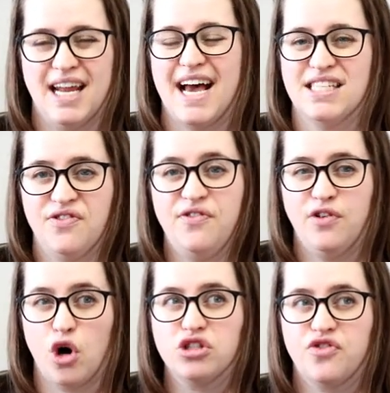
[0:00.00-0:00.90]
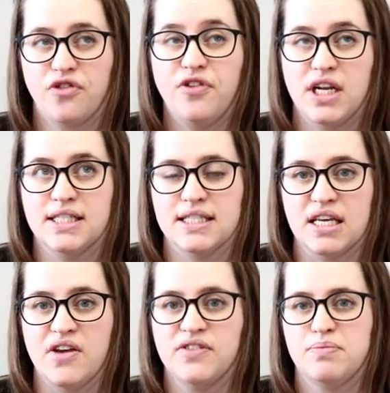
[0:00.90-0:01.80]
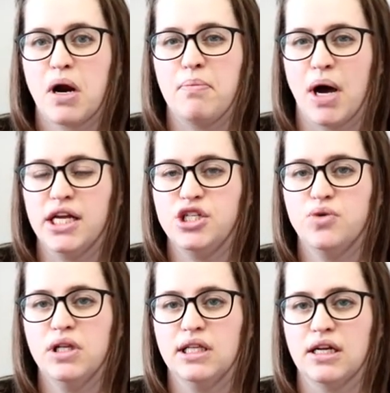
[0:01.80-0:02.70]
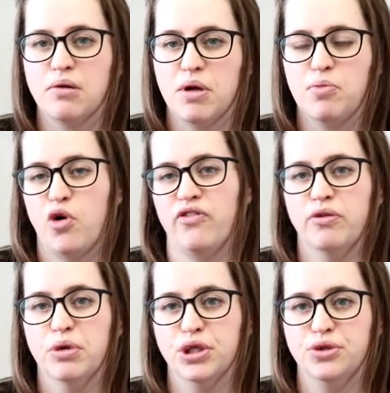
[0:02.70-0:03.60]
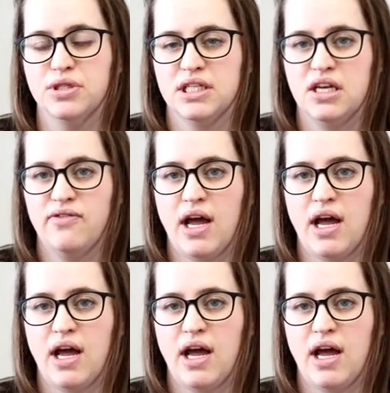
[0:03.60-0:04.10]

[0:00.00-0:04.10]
It calls for fitted sleeves, but I might do a little bit more of a balloon sleeve.